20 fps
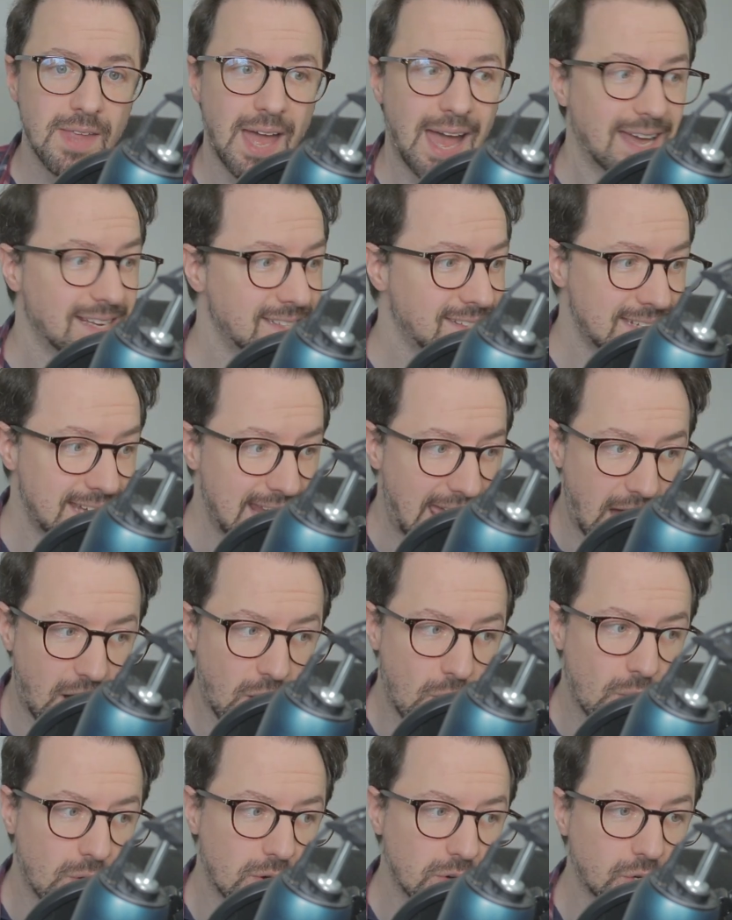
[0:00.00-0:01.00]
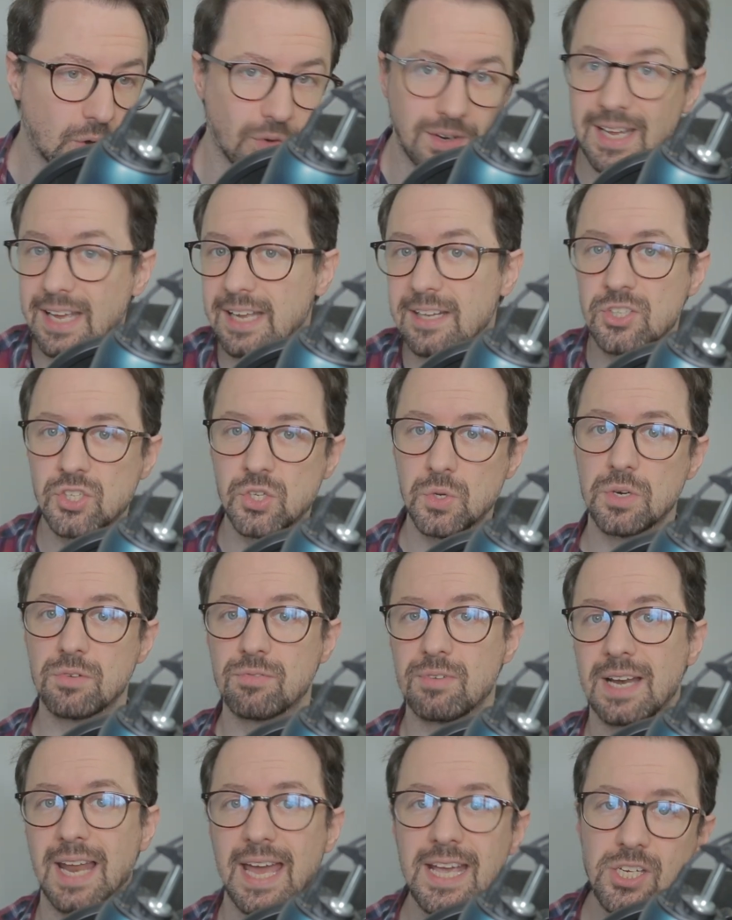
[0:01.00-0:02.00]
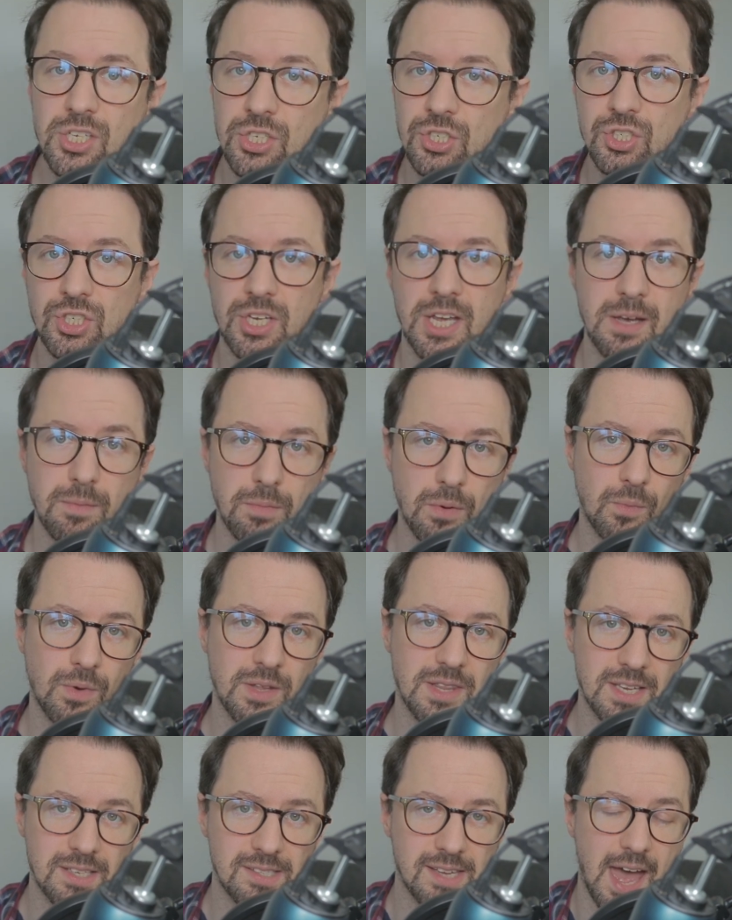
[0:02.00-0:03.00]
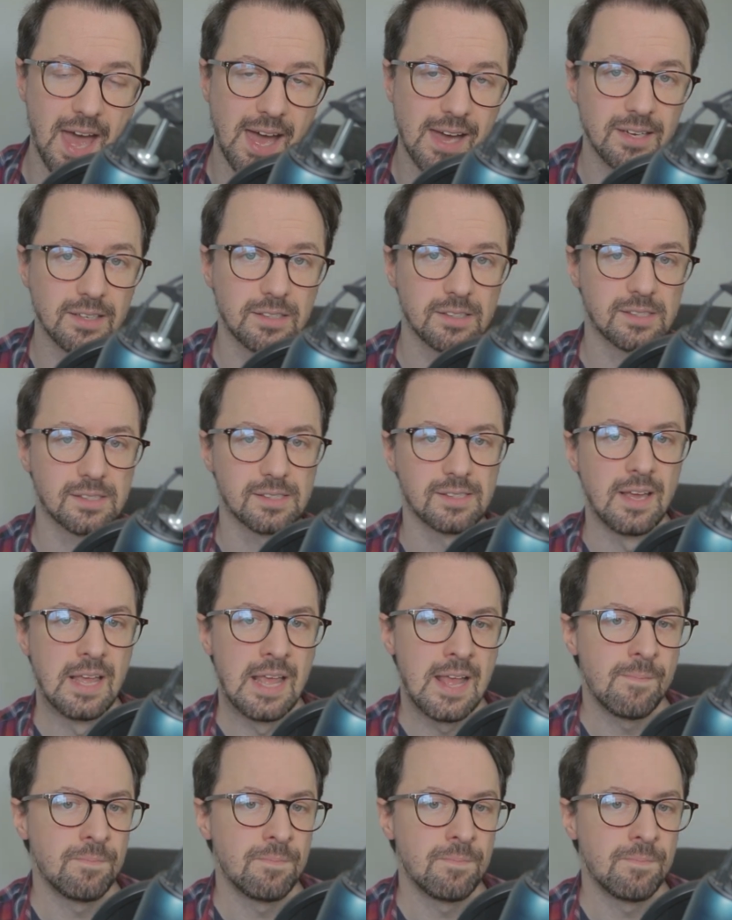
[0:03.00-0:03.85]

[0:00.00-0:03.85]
has now gone into a relationship with his ex.